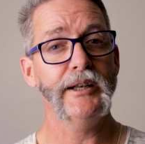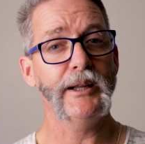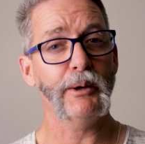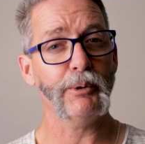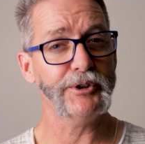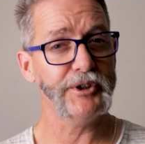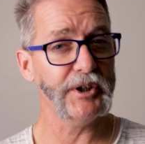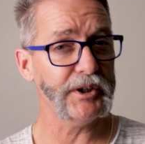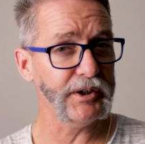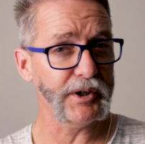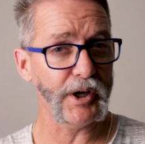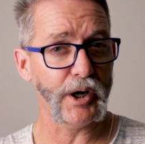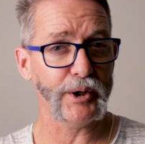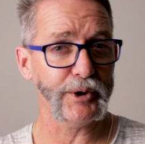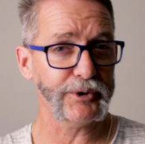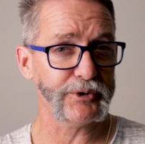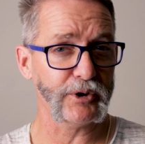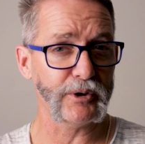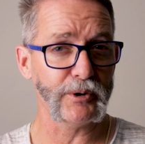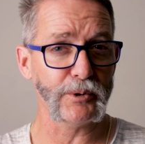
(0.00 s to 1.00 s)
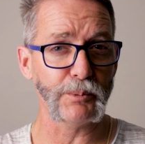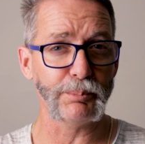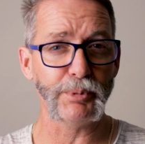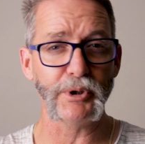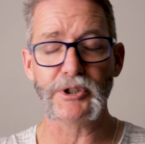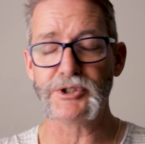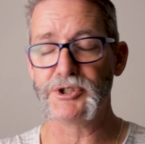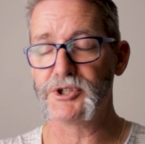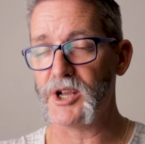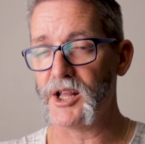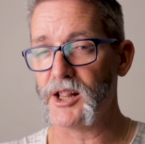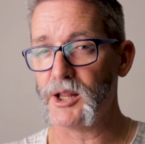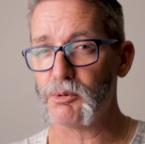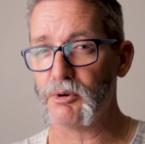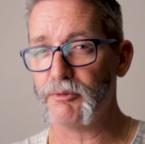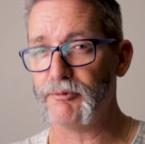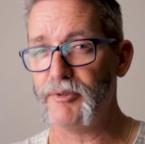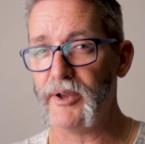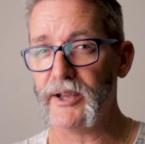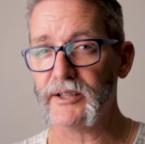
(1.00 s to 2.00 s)
Now, I did notice a little bit of jello
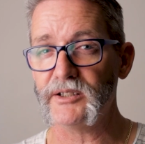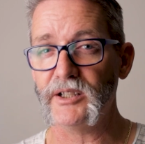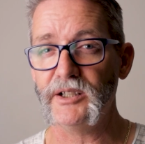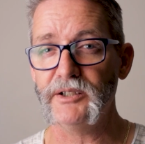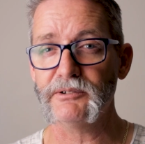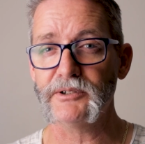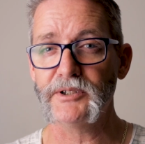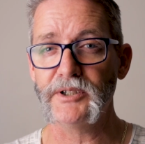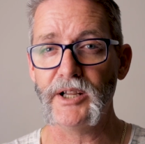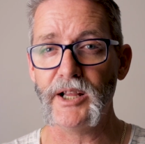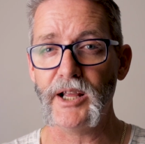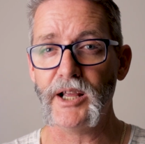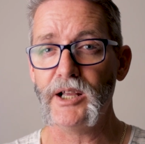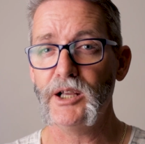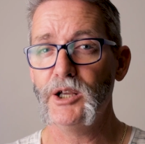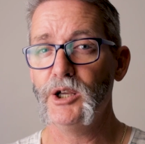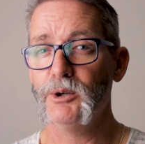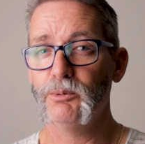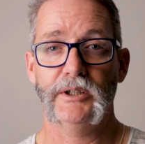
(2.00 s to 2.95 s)
effect here and there,